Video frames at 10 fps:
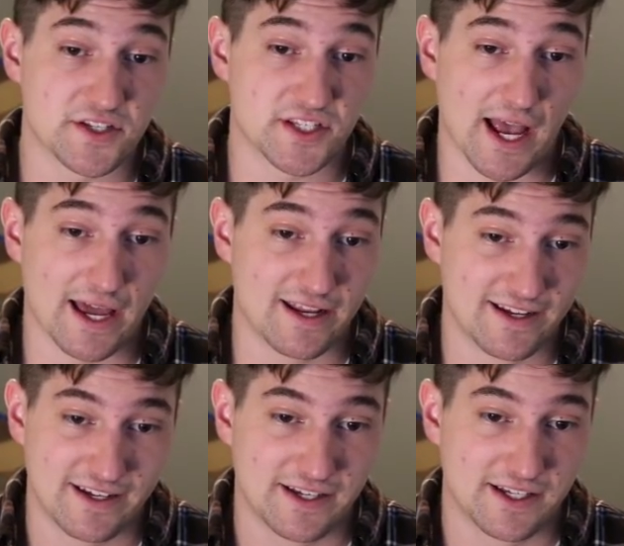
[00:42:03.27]
said,
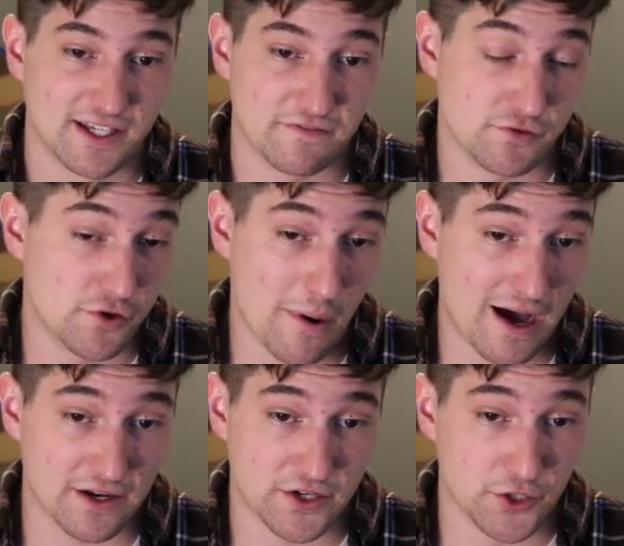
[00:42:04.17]
if you know
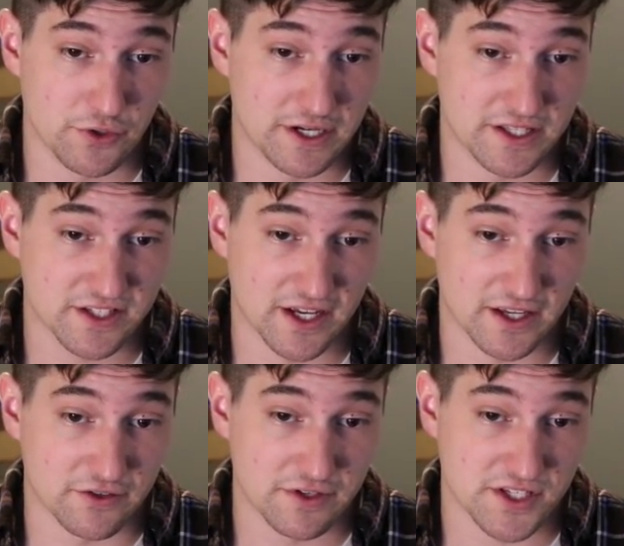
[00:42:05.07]
how to do it, it's
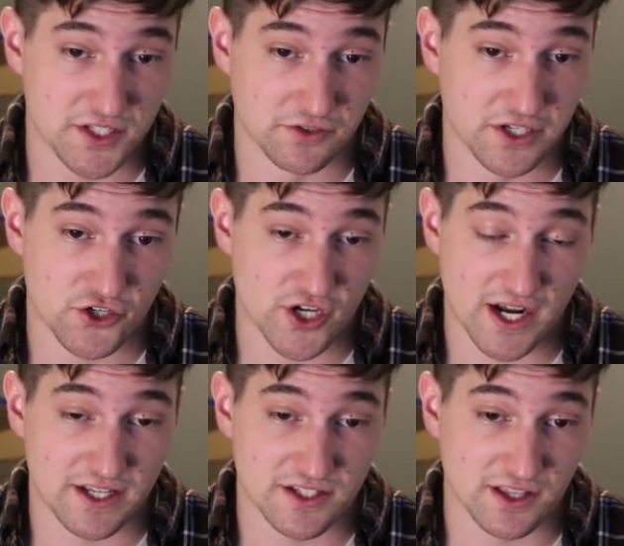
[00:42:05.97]
like you can still get
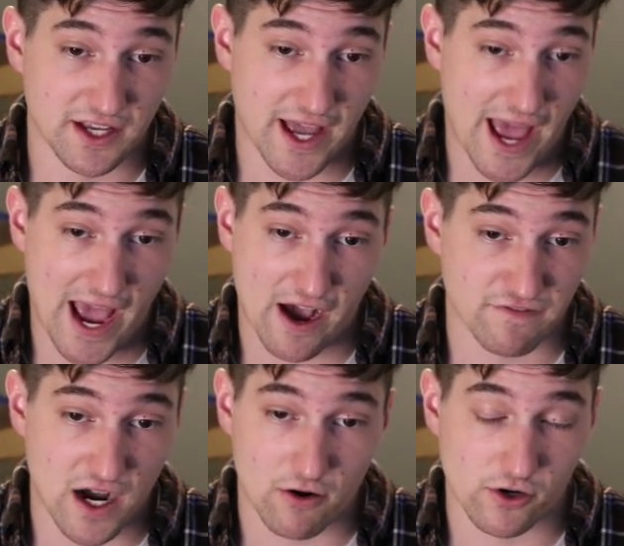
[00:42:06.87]
shinies in like a
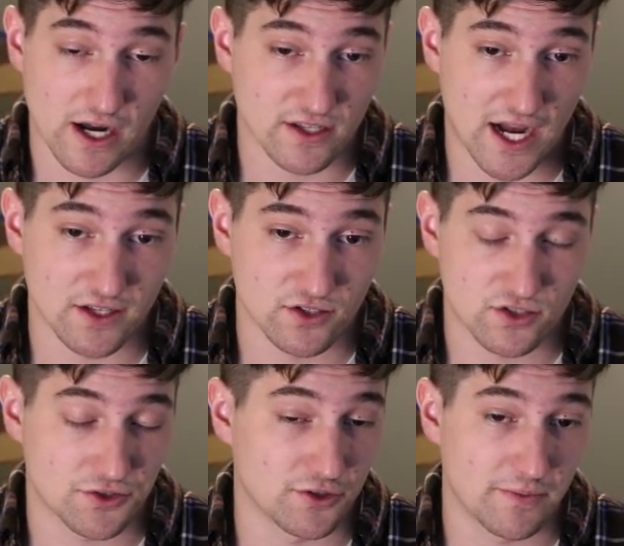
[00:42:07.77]
half hour. I
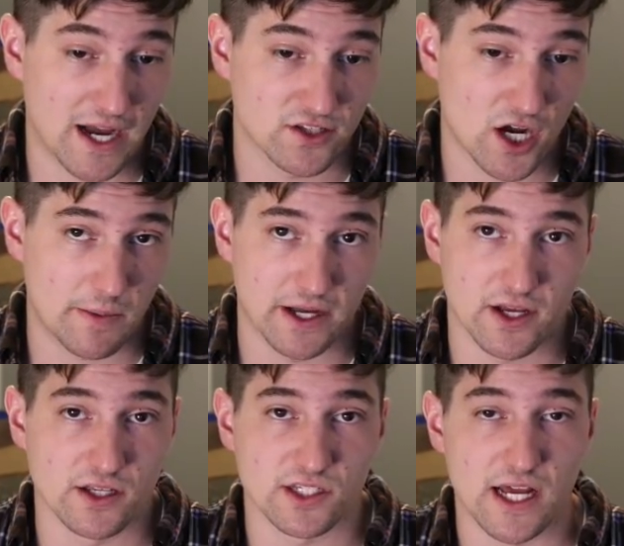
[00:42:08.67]
taught my
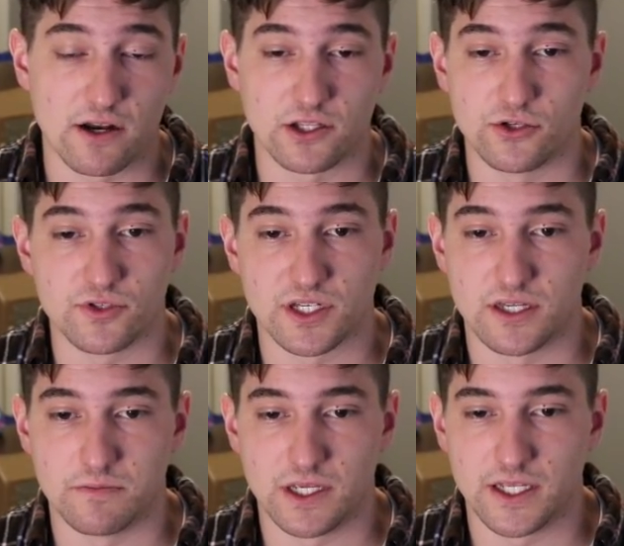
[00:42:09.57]
cousin how to use it
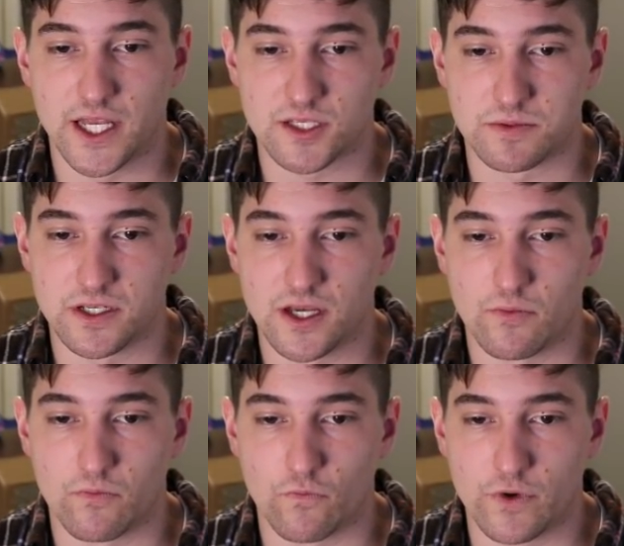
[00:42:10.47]
in BDSP,
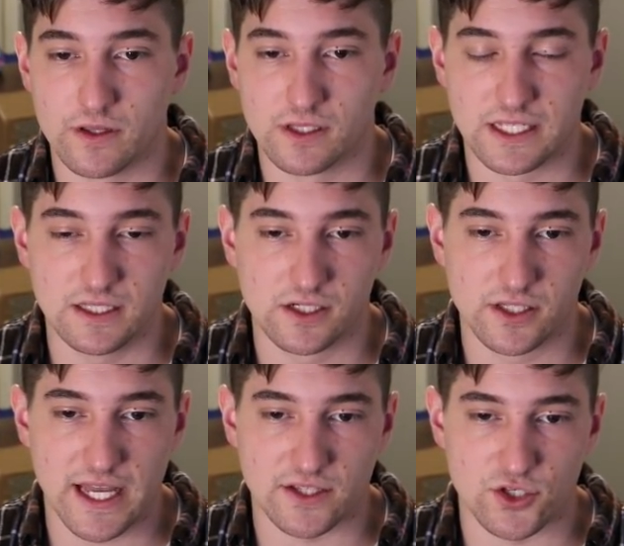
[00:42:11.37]
and he
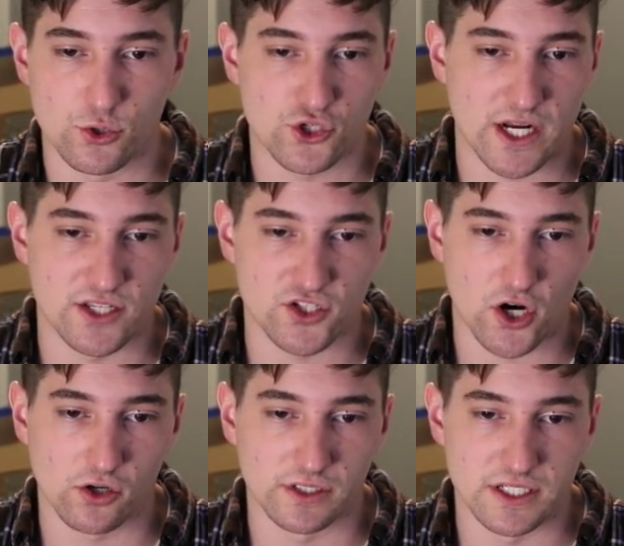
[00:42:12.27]
literally got 2 shiny
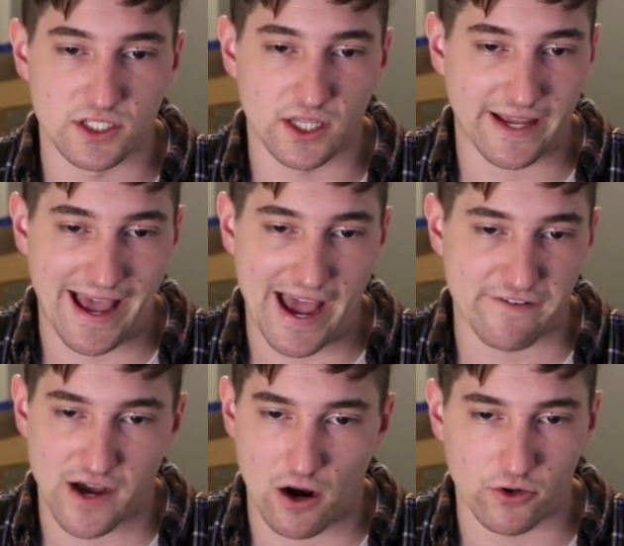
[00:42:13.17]
Starlies in like a
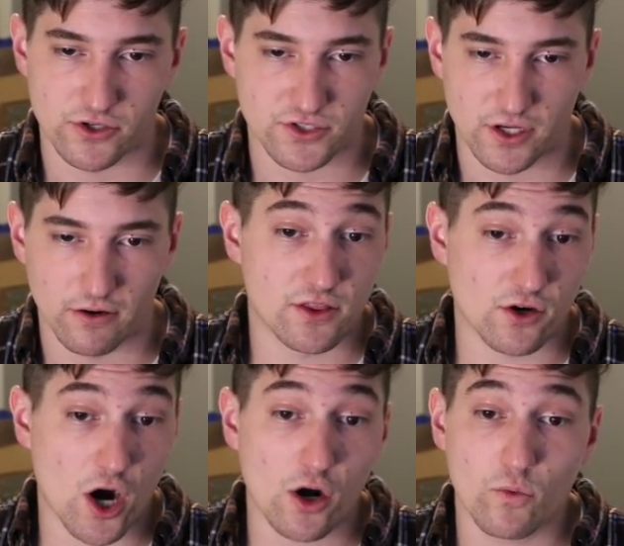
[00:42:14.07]
half hour or so.
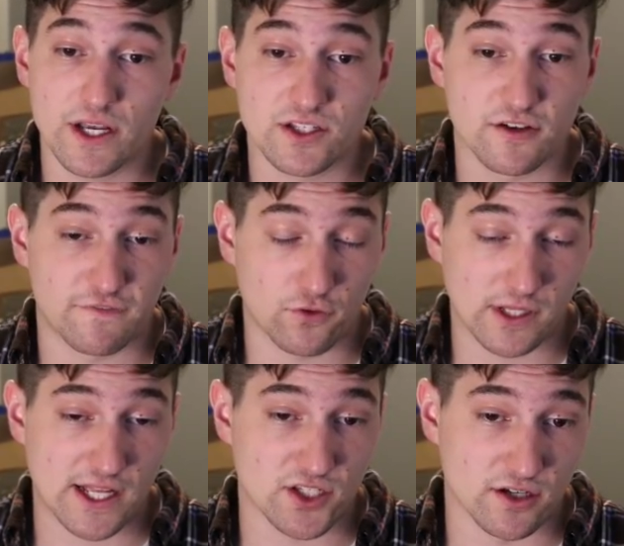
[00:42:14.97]
There are ways to
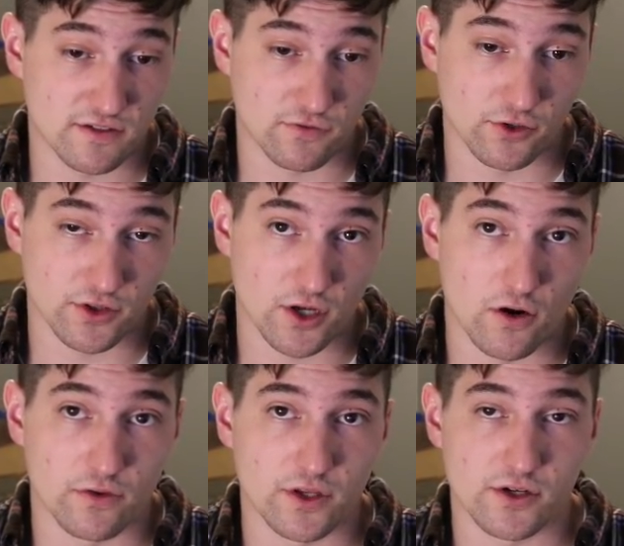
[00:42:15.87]
full odds hunt for it
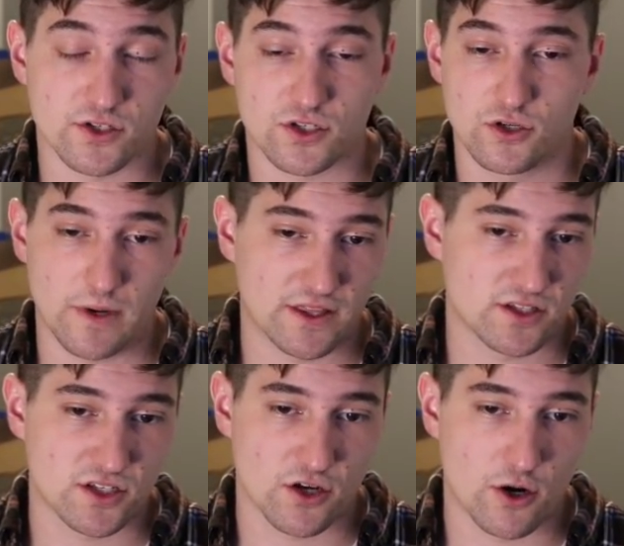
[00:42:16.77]
though. There's 2
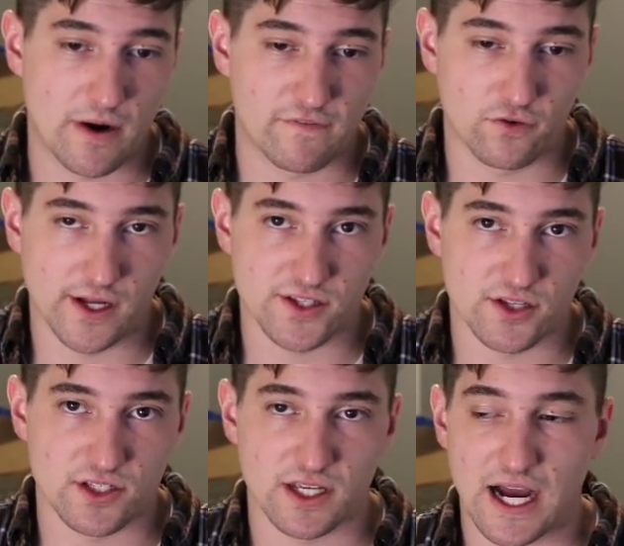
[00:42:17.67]
methods to go about full odds
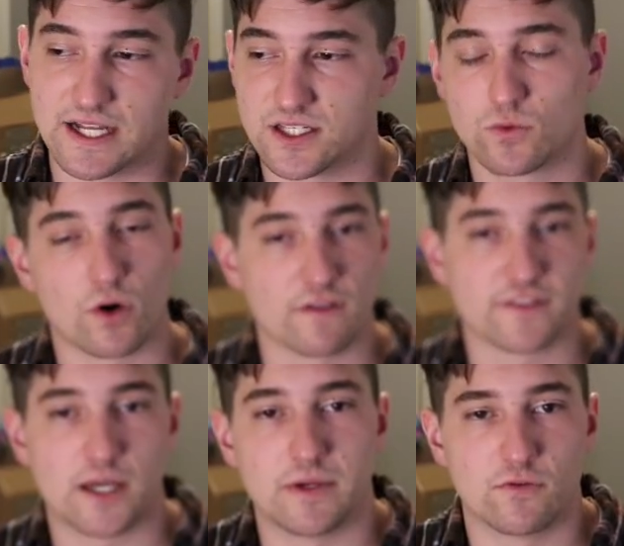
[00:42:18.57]
hunting. I did one
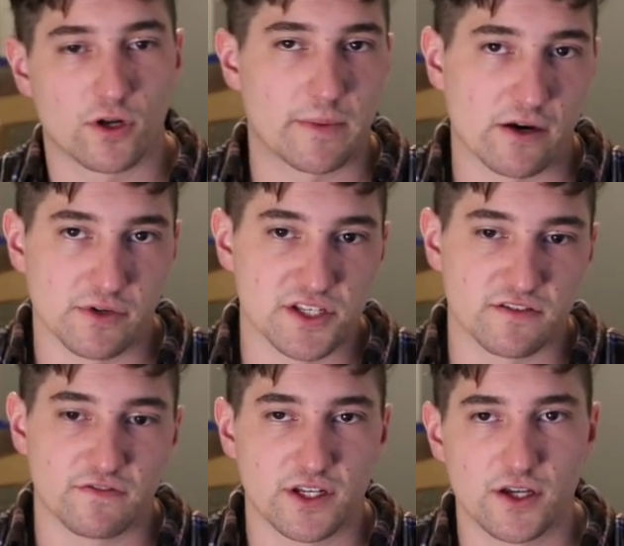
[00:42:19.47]
of them in one of my
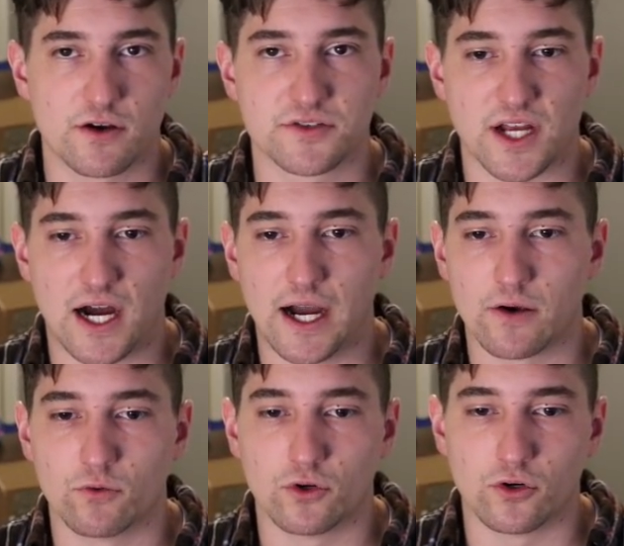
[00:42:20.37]
recent videos. I
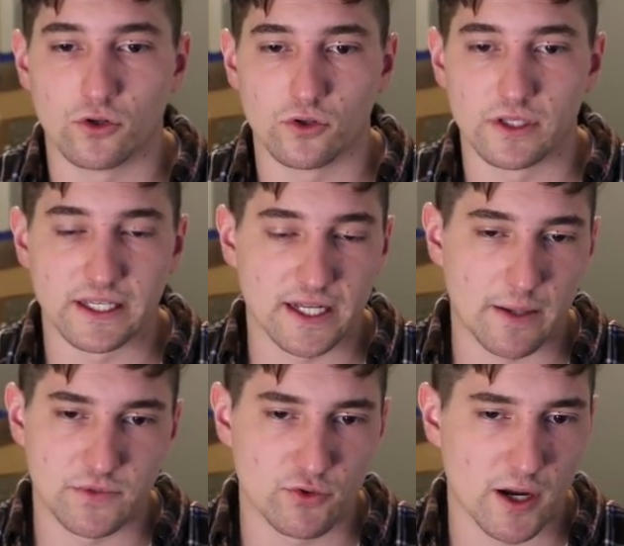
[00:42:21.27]
will link it.
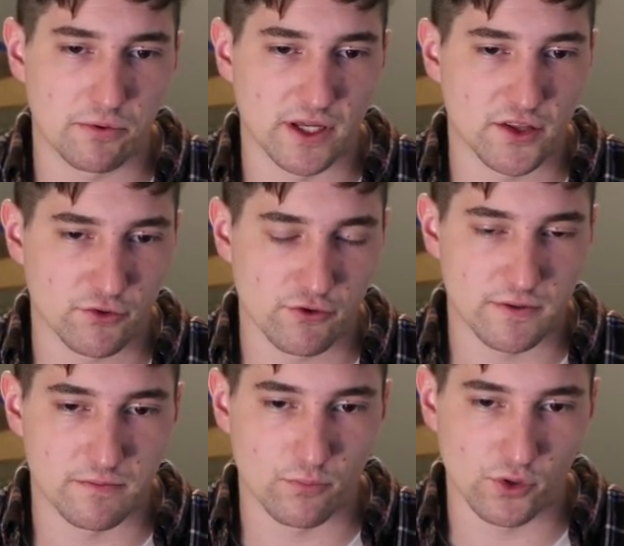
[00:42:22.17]
I'm doing a playthrough
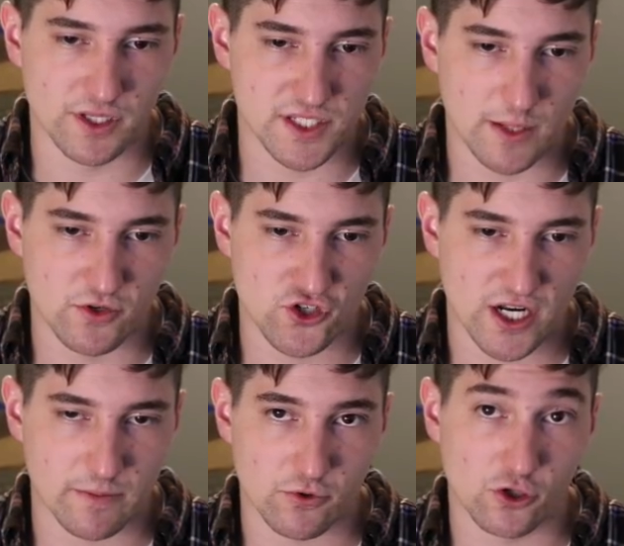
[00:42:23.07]
in Brilliant Diamond
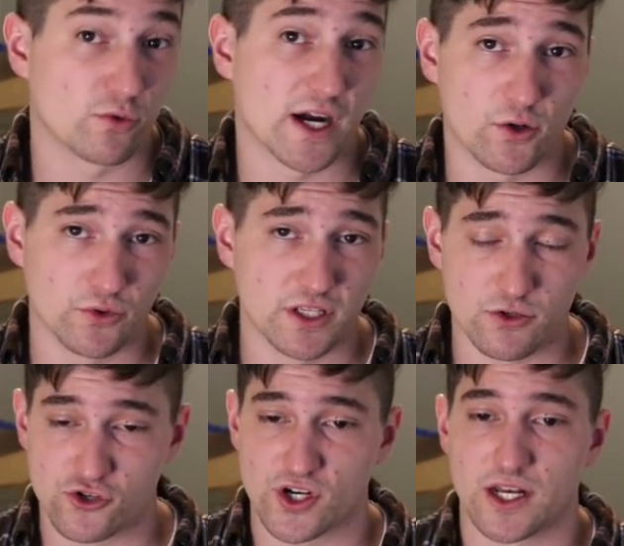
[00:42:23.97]
Shining Pearl where I only
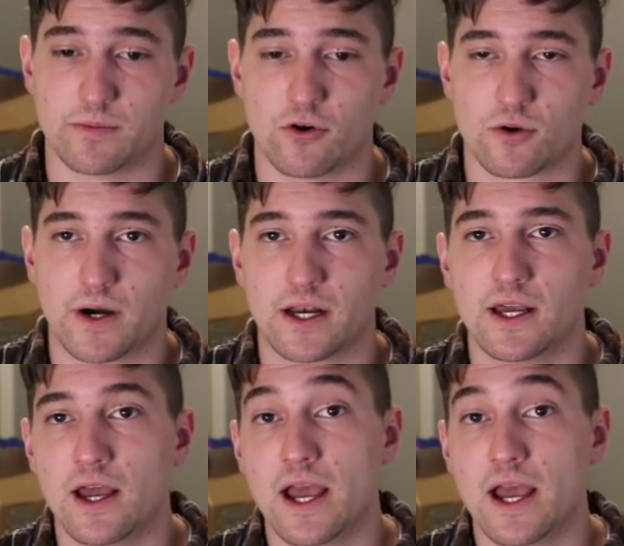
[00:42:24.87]
use shiny Pokemon,